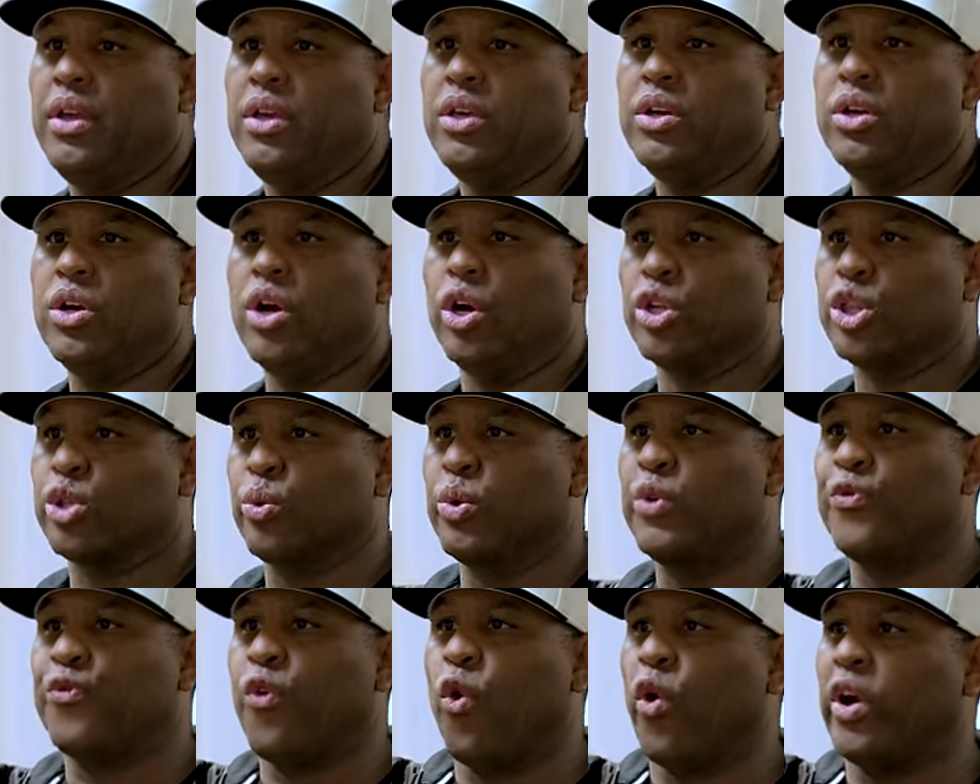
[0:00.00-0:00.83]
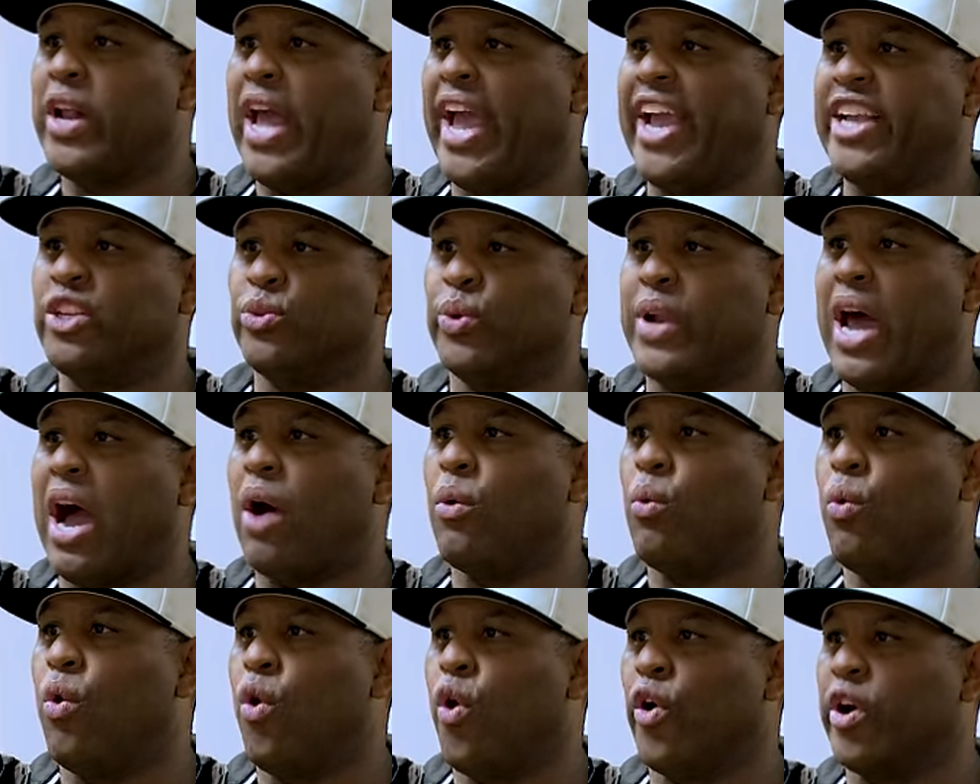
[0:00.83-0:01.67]
You can go three, four days
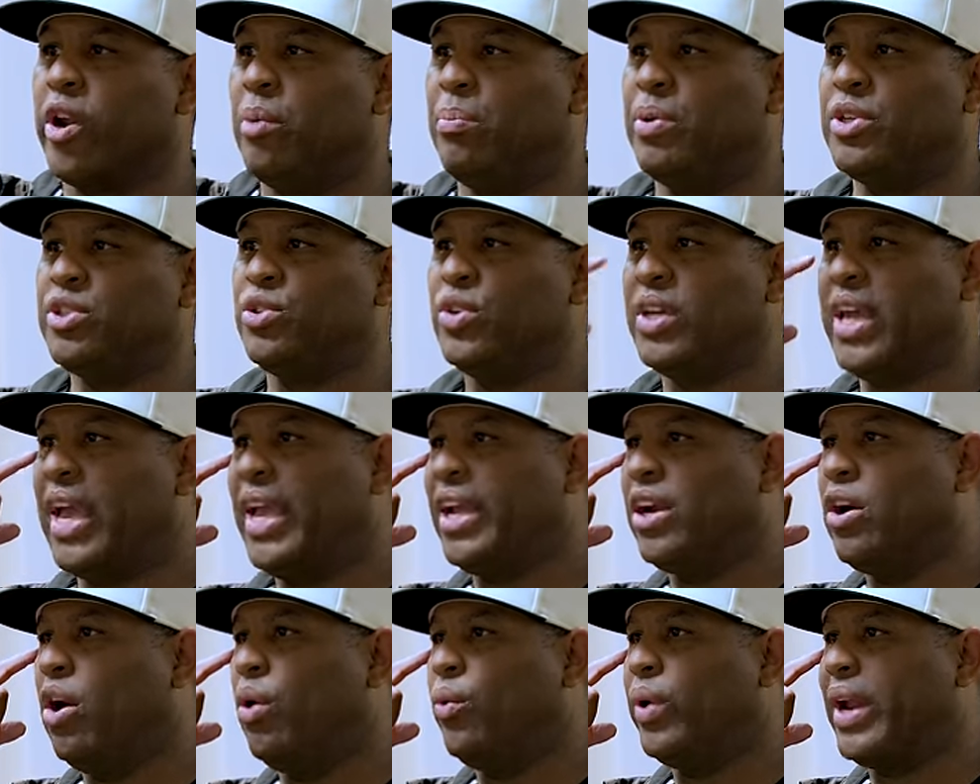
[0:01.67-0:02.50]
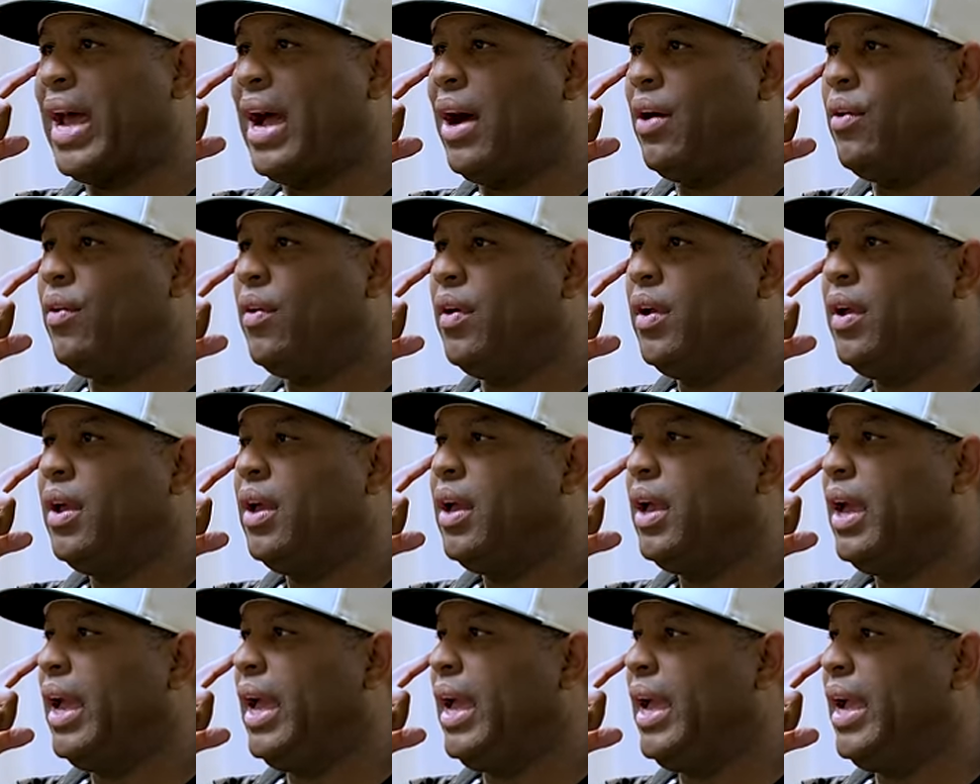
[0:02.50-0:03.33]
without water, but you can't go without
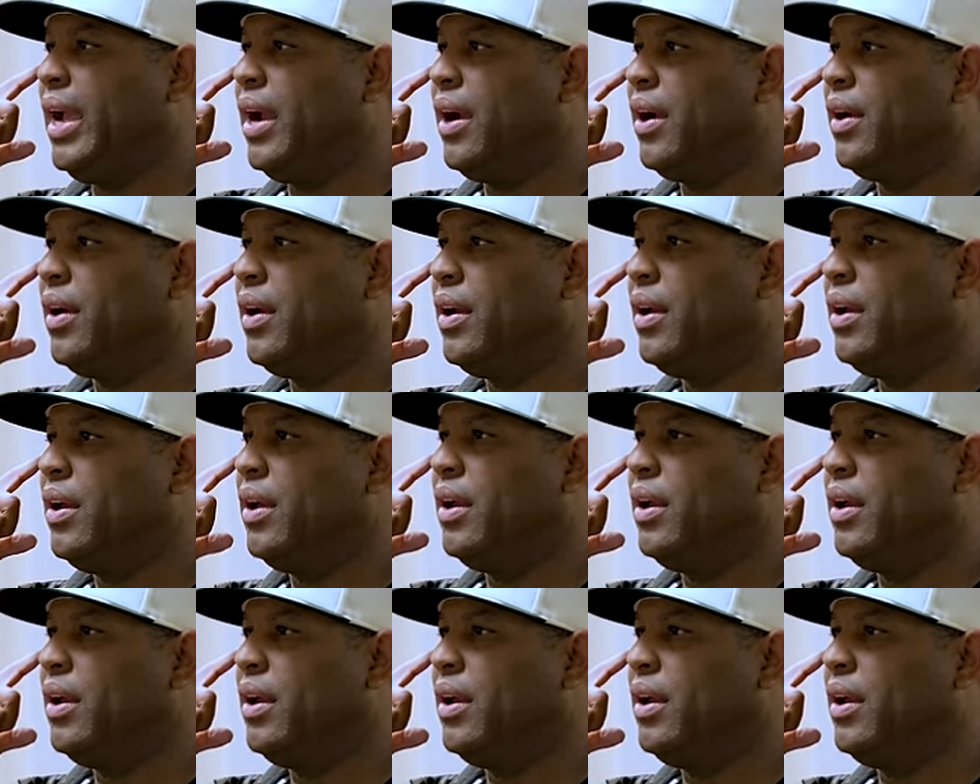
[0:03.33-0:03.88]
air.